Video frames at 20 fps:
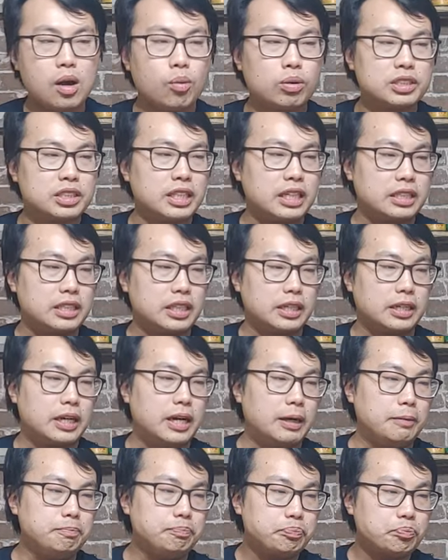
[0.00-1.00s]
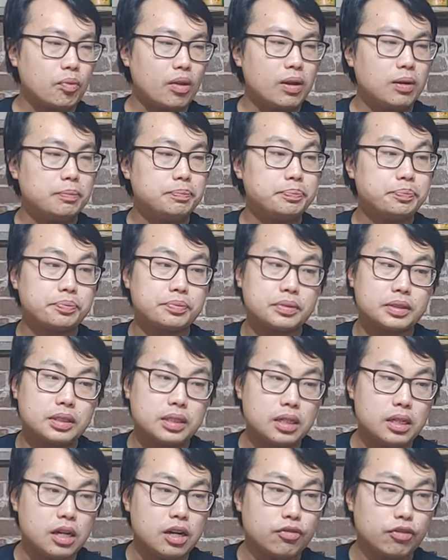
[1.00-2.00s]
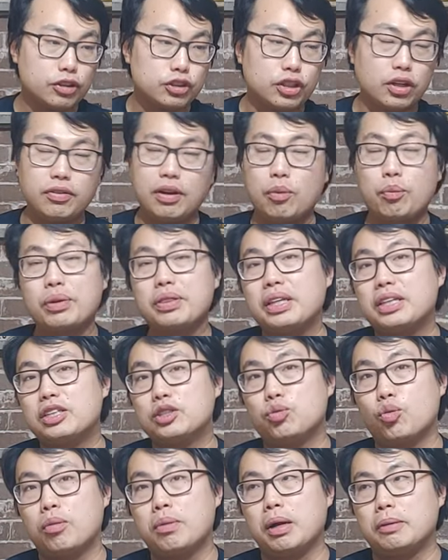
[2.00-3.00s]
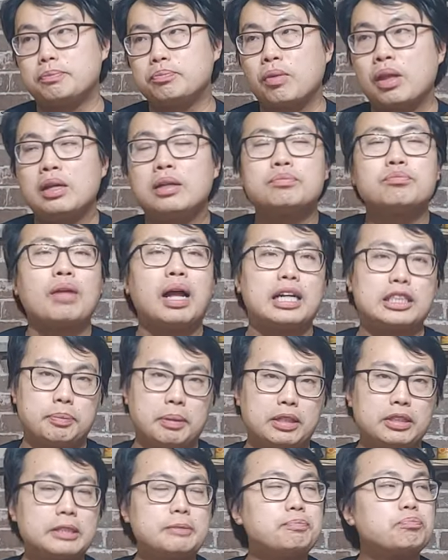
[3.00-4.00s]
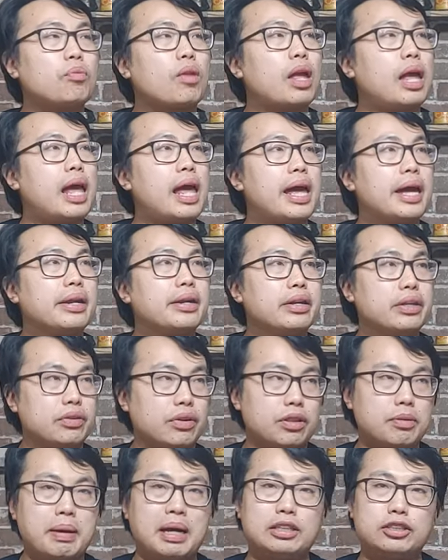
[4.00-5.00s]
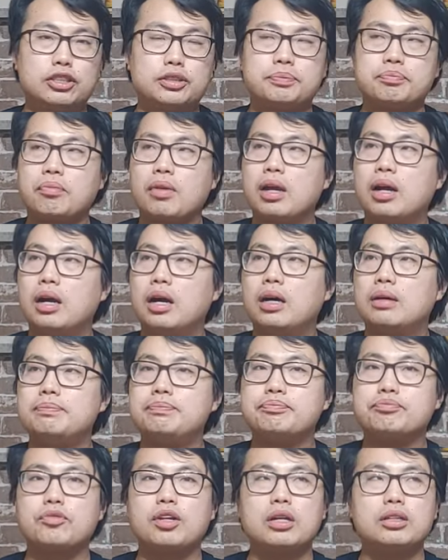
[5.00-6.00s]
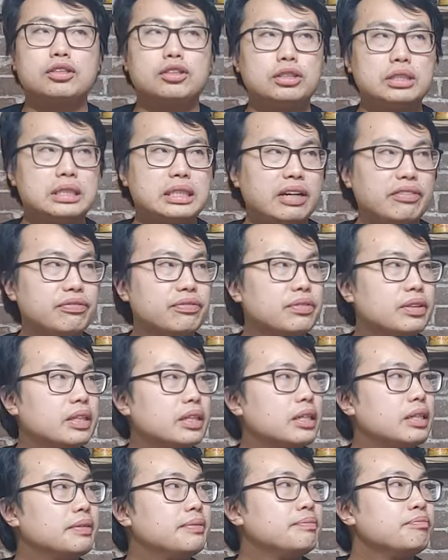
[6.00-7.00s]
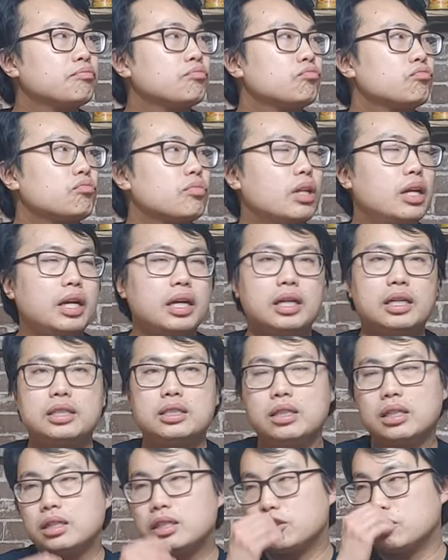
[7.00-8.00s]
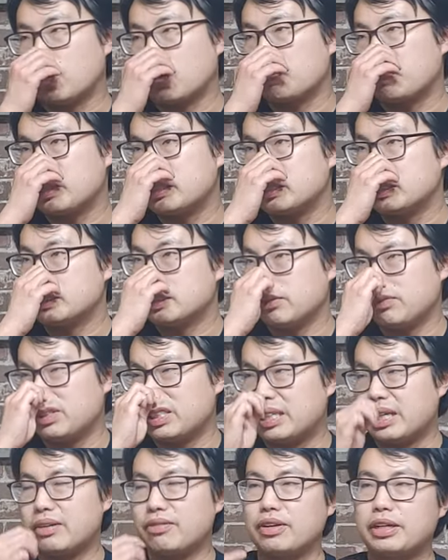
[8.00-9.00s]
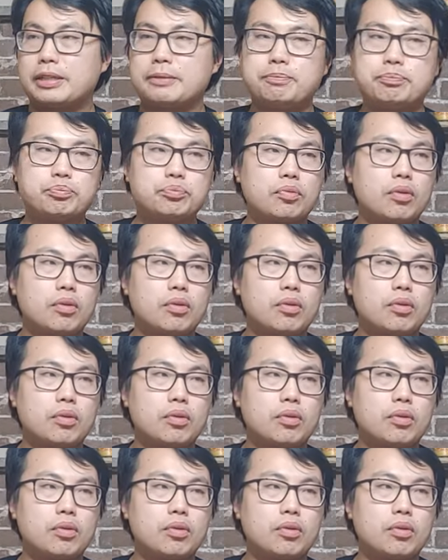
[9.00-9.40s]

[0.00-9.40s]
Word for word: what's it taste like? Um, first off, I wouldn't let this warm up. I smelled it and it's on the palate too. Um, there's definitely a, a uh, strong presence of this kind of like